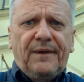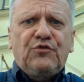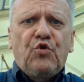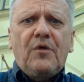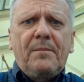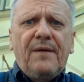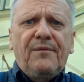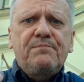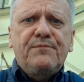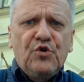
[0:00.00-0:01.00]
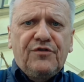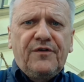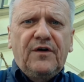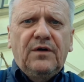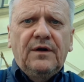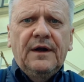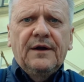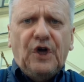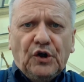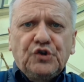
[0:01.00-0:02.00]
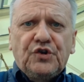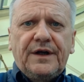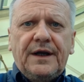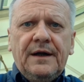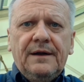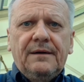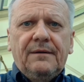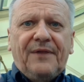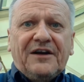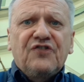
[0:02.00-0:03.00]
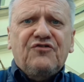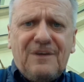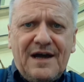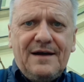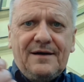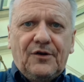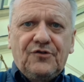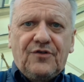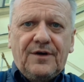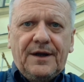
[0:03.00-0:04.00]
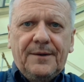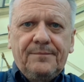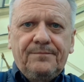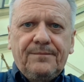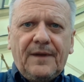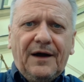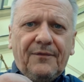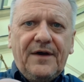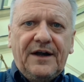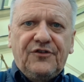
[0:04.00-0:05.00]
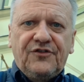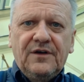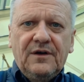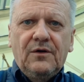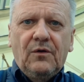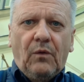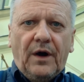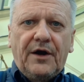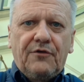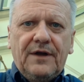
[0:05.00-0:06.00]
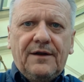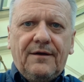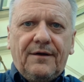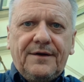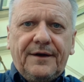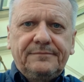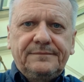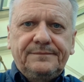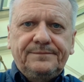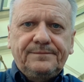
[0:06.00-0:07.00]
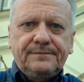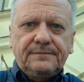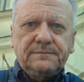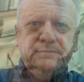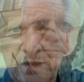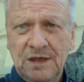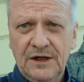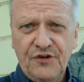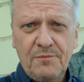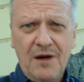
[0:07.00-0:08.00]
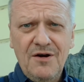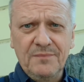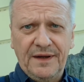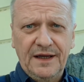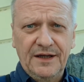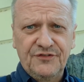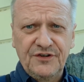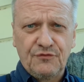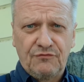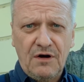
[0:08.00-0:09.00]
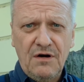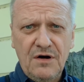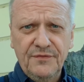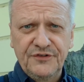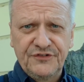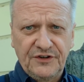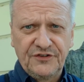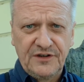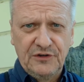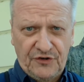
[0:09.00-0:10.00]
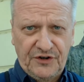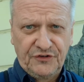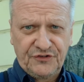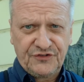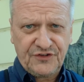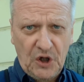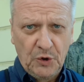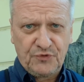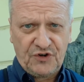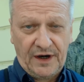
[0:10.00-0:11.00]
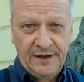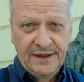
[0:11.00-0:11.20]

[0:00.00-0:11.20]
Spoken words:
They talk about the beautiful country that is their country, and that's why I really like it. So behind me is this rather sinister looking sculpture.